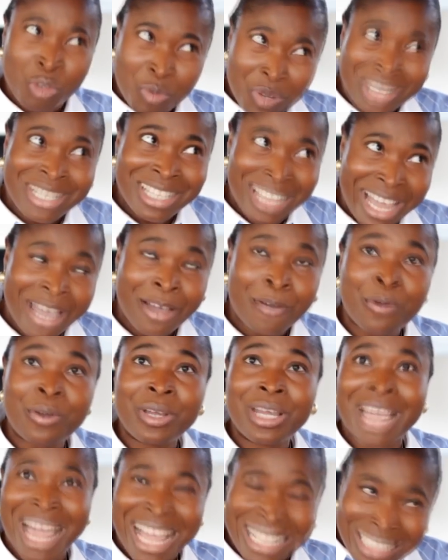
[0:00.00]
doing now
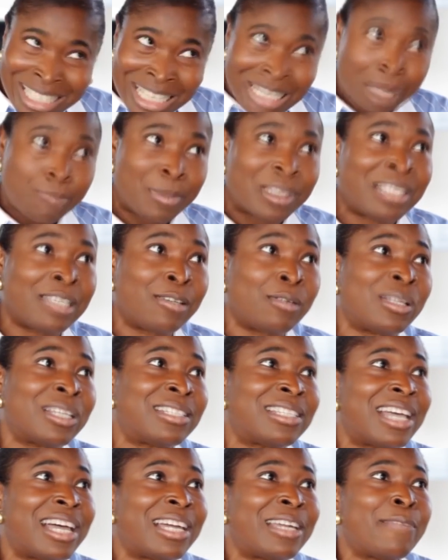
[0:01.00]
at this
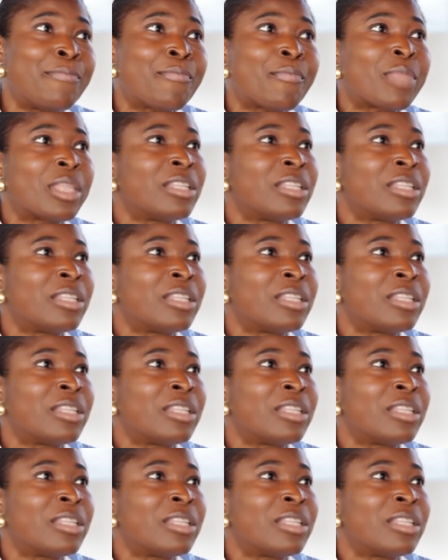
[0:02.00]
particular time.